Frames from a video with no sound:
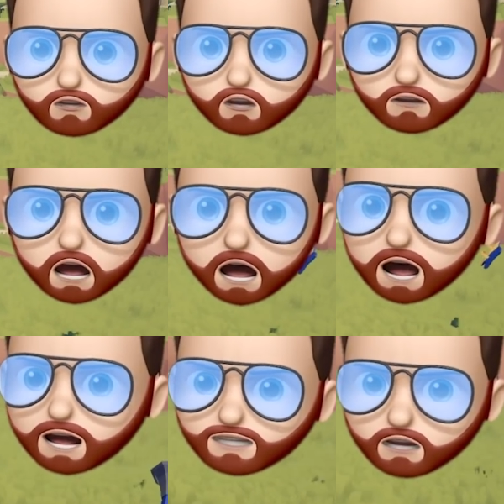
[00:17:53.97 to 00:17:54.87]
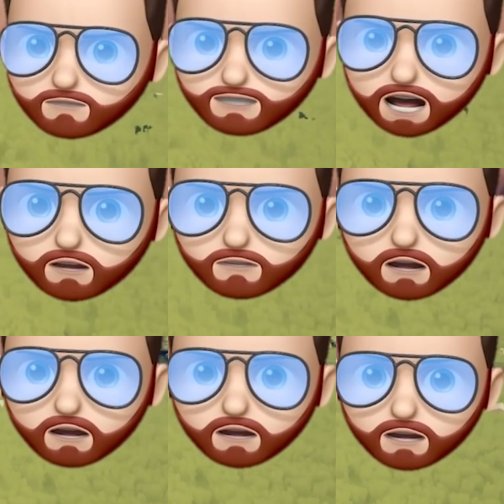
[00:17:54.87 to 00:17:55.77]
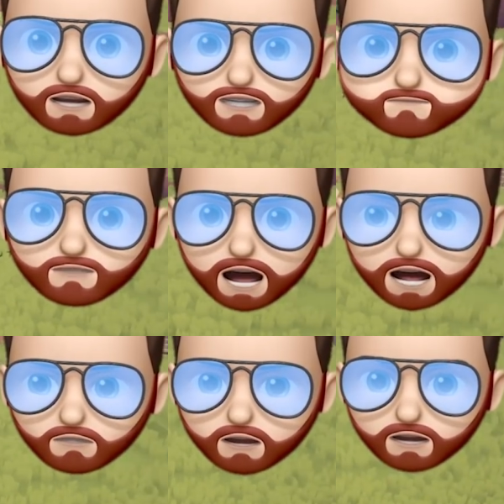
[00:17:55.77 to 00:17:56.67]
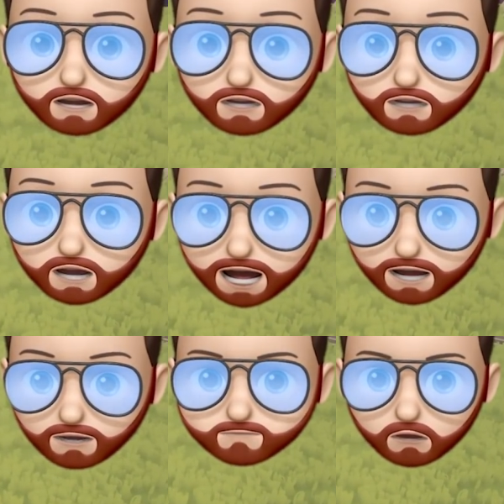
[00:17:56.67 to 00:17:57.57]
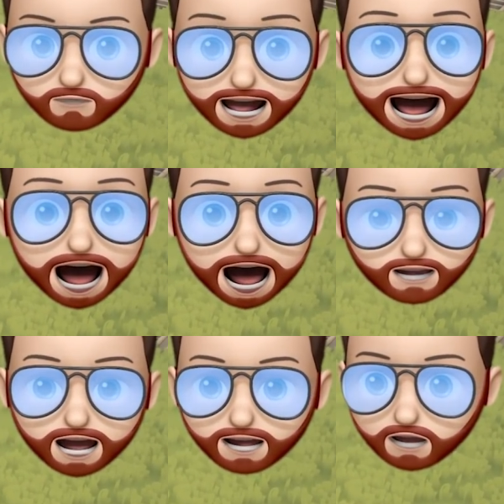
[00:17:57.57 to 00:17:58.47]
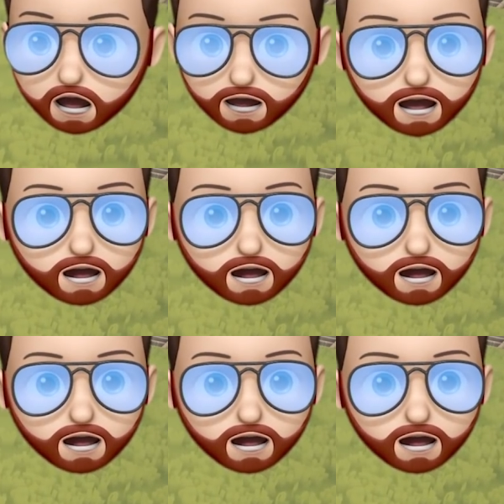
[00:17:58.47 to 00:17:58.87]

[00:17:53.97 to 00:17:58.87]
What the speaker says: dude, I gotta slow this down. He's firing lightning bolts out of that gun